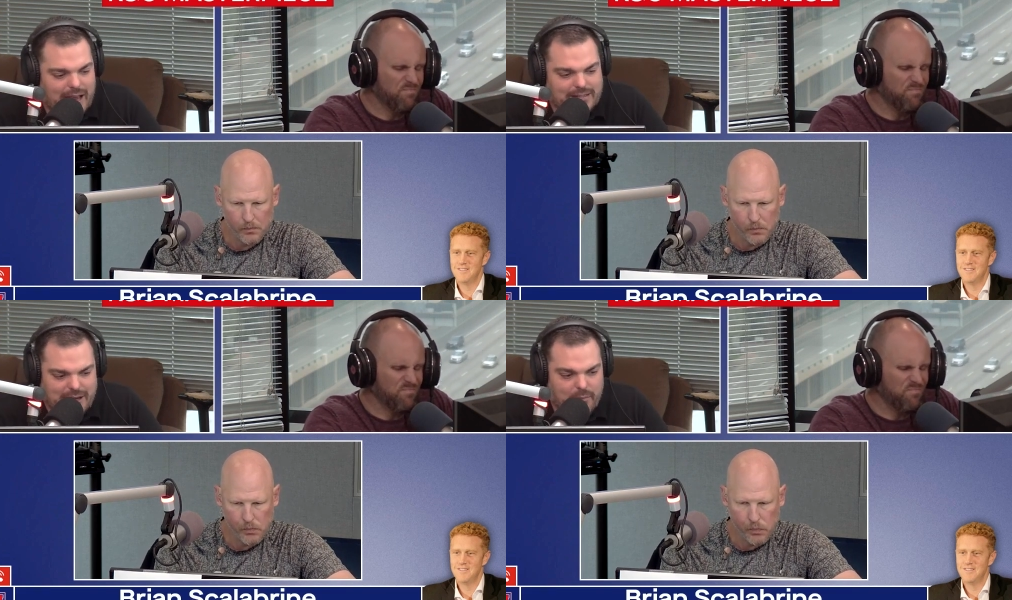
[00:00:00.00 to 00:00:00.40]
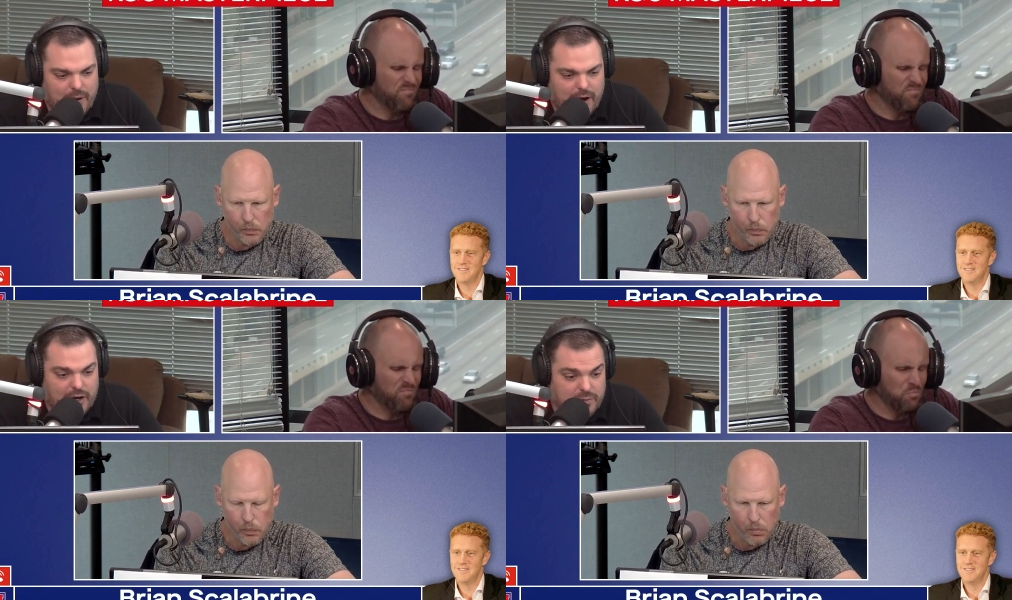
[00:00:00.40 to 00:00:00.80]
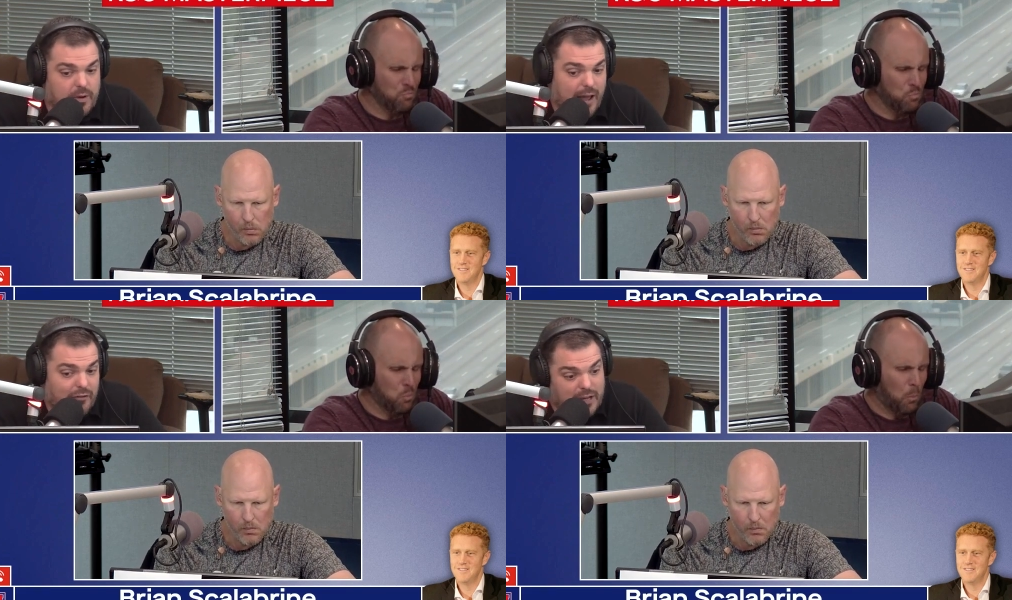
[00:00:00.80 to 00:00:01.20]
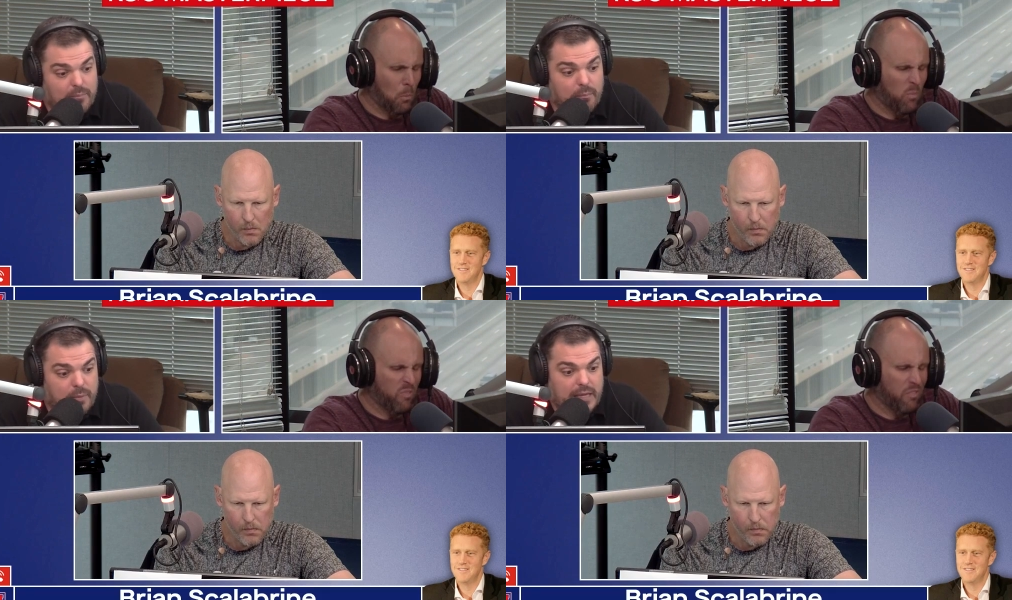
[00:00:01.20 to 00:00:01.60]
Speaker 1: I say embarrassed, but after
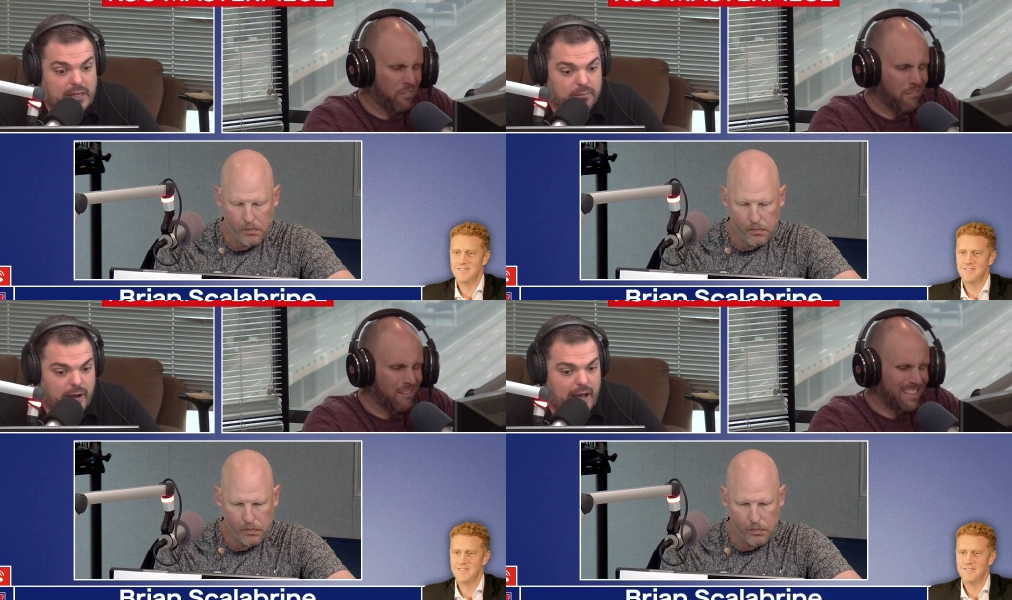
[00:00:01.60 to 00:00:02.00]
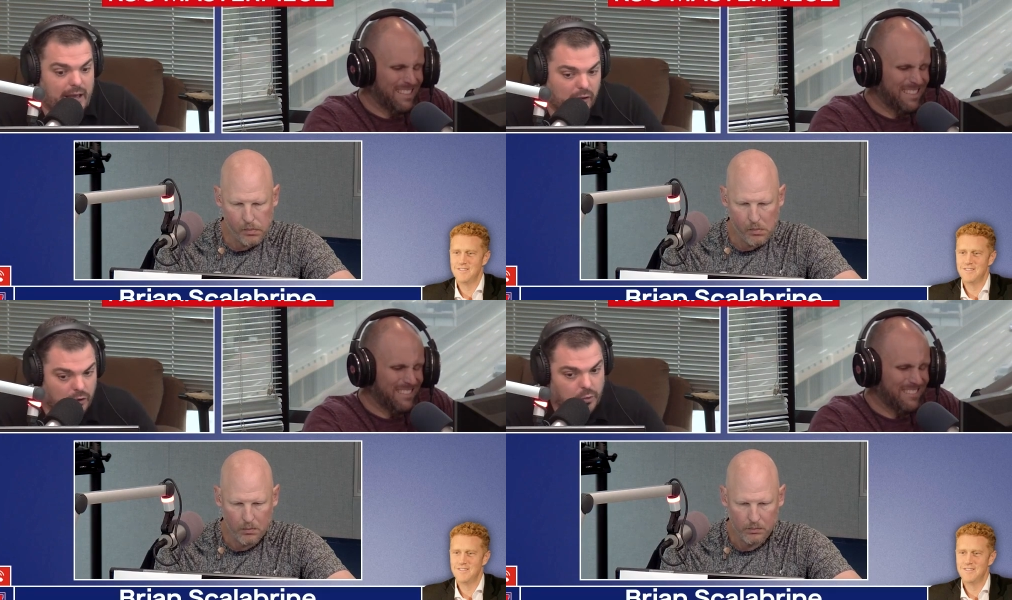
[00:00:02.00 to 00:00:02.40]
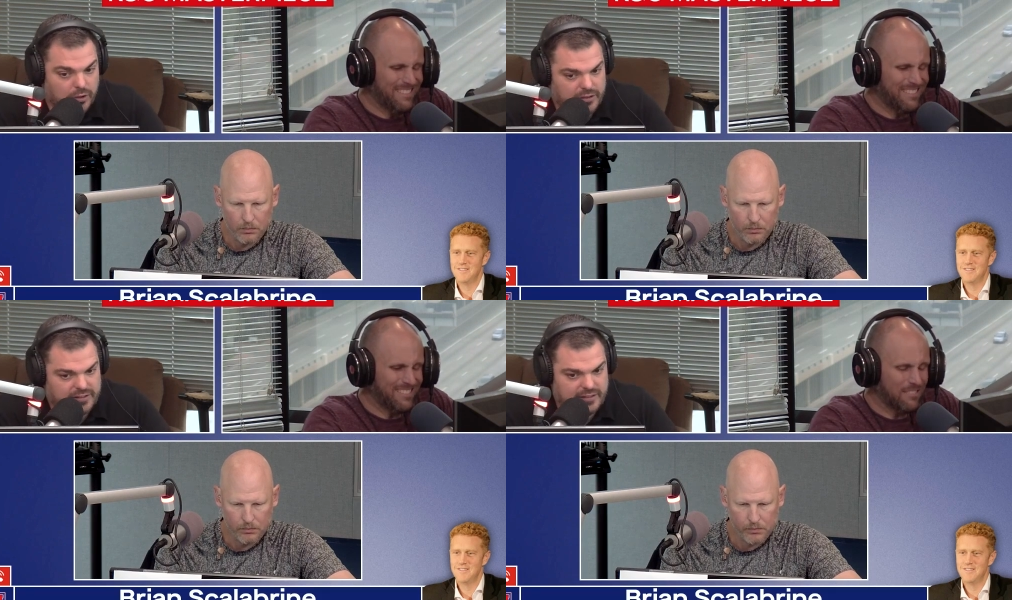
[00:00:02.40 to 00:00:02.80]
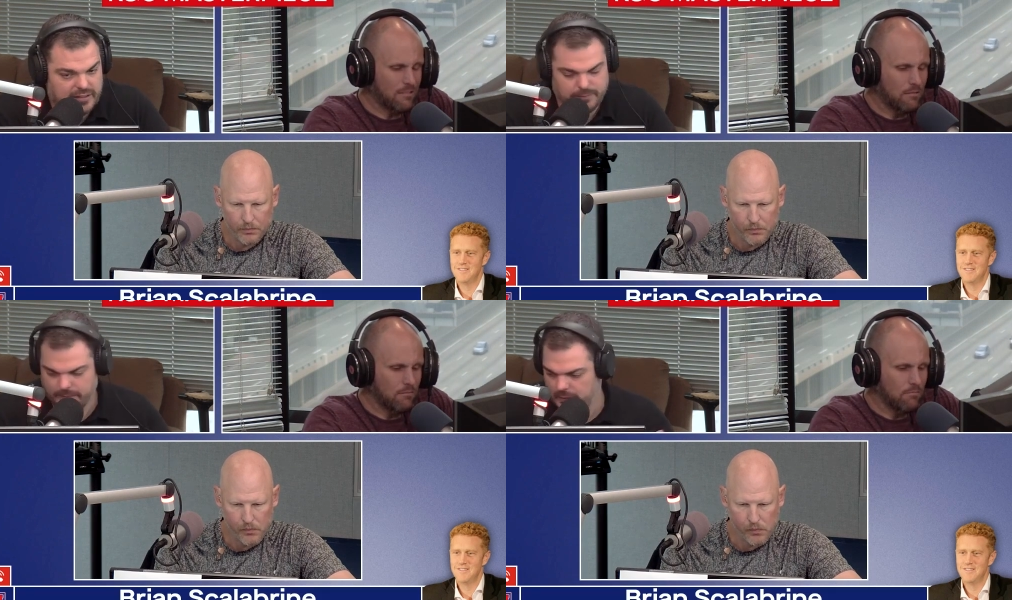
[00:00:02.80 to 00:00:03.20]
getting beat by a Lukaless
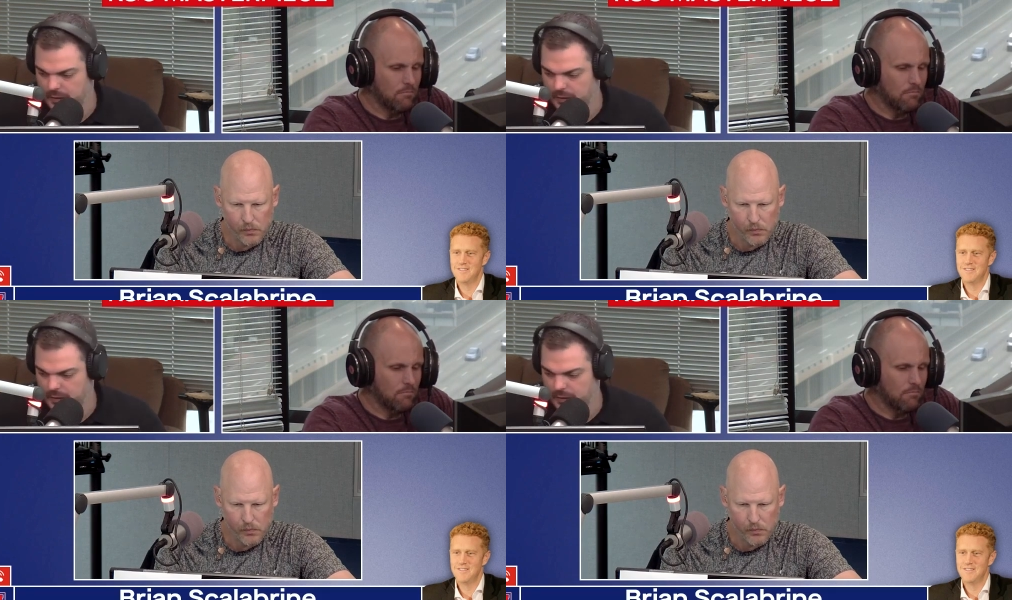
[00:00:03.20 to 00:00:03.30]
team?